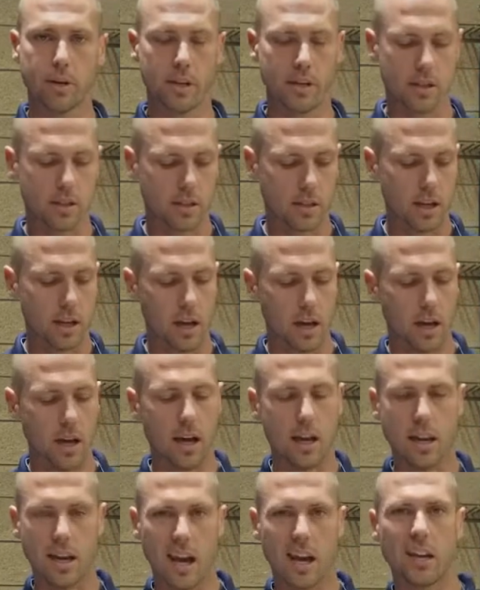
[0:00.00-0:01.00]
disc
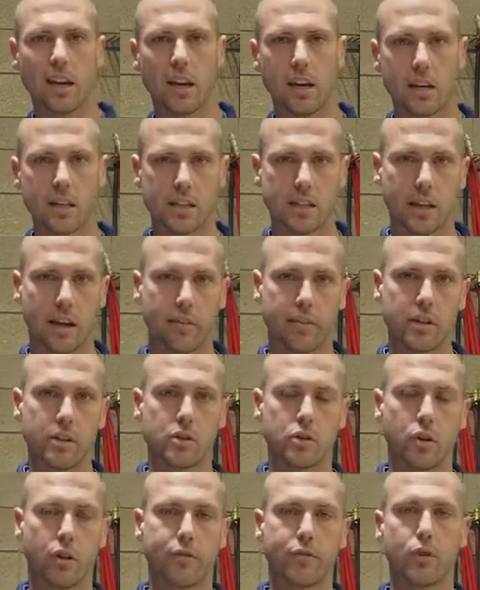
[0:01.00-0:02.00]
and 987.
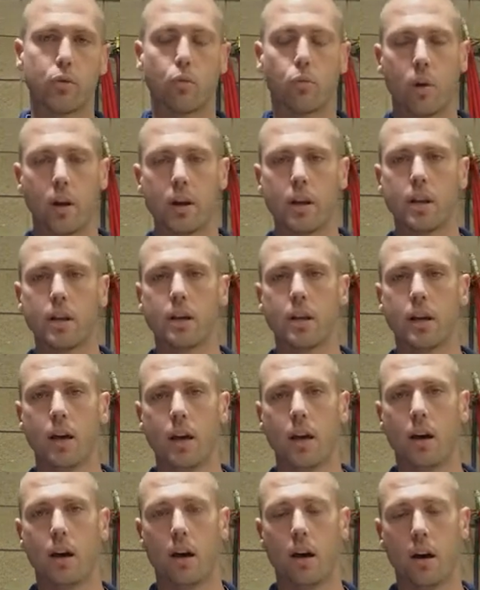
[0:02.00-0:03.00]
So if you're running
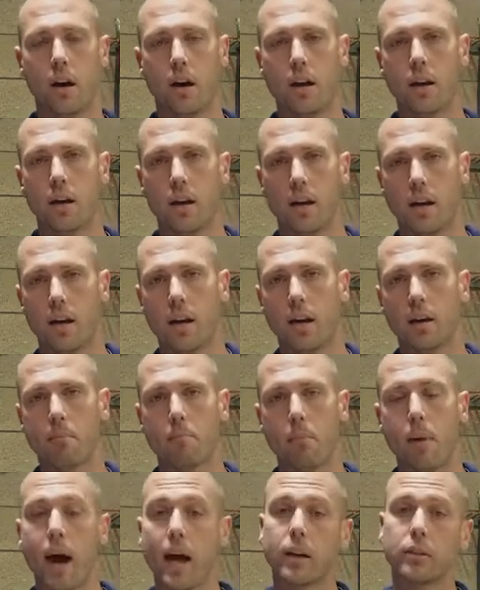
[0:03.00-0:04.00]
on
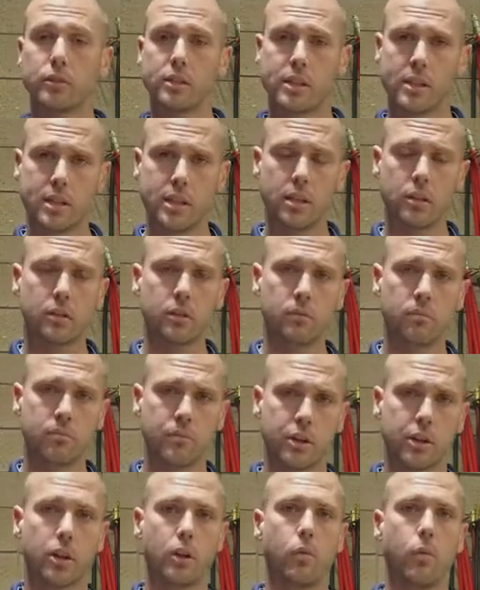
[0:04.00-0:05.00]
mild steel,
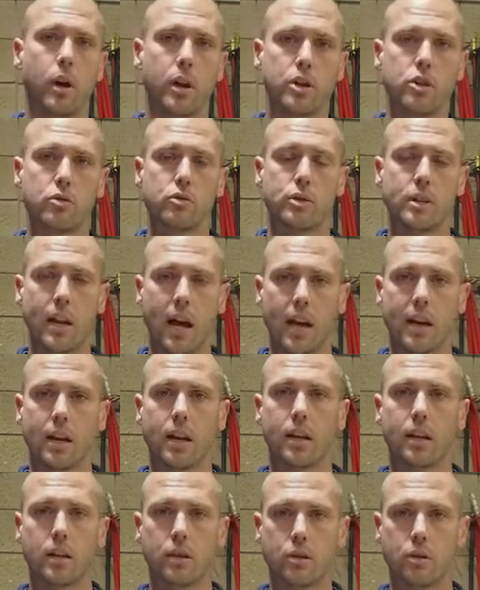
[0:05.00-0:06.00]
you're going to want to use
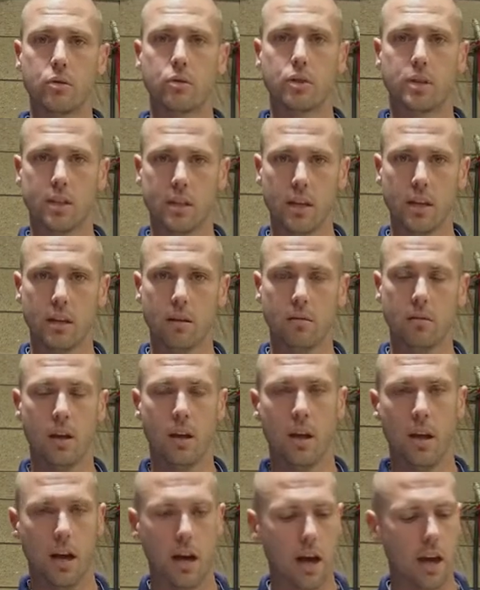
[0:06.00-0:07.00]
982C,
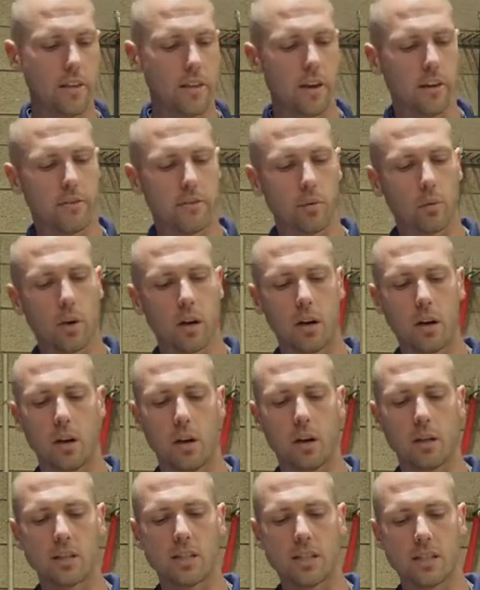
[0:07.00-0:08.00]
and then if you're running
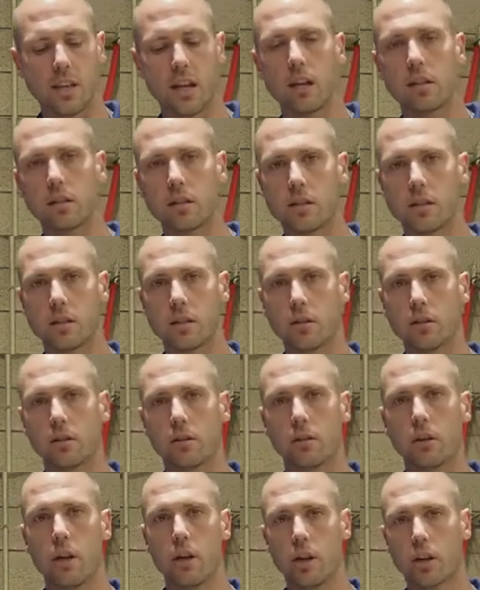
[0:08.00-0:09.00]
on stainless
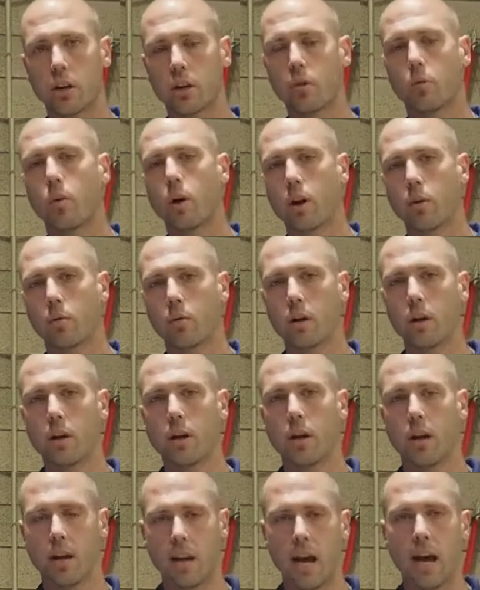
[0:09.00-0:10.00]
steel, you're going to want to run
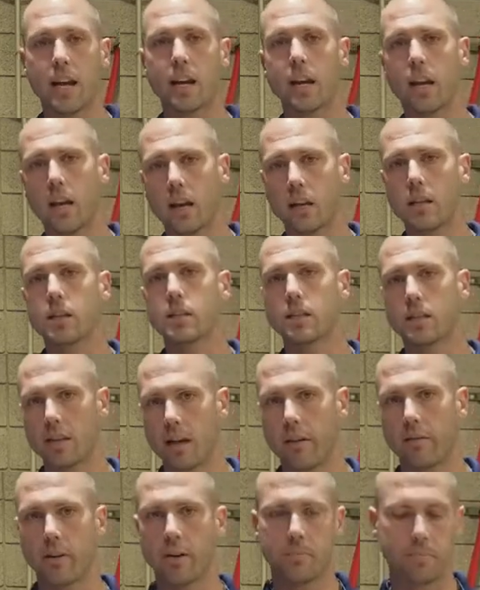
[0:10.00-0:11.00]

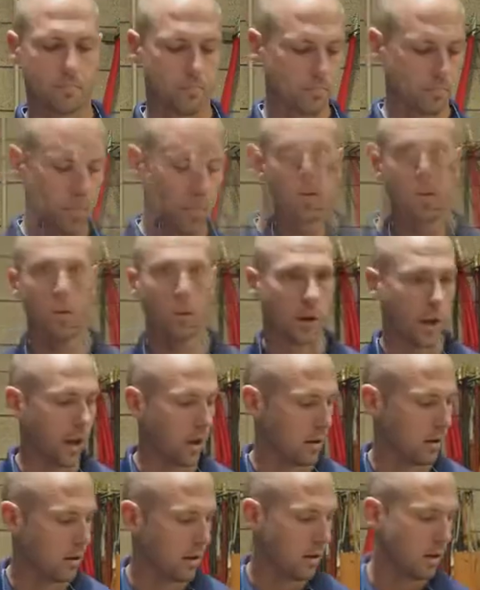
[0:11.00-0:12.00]
987.
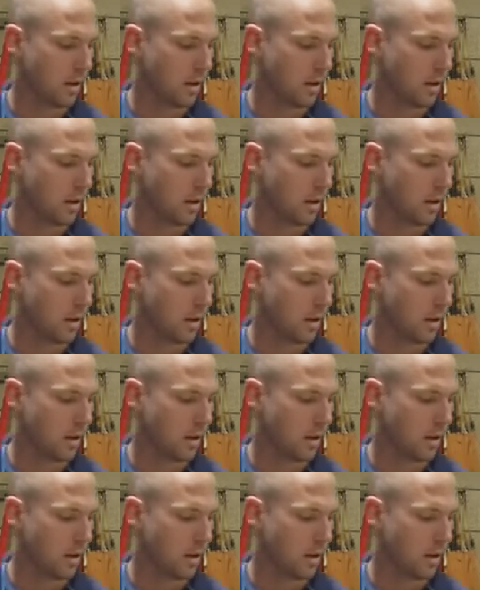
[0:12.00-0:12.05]
Okay,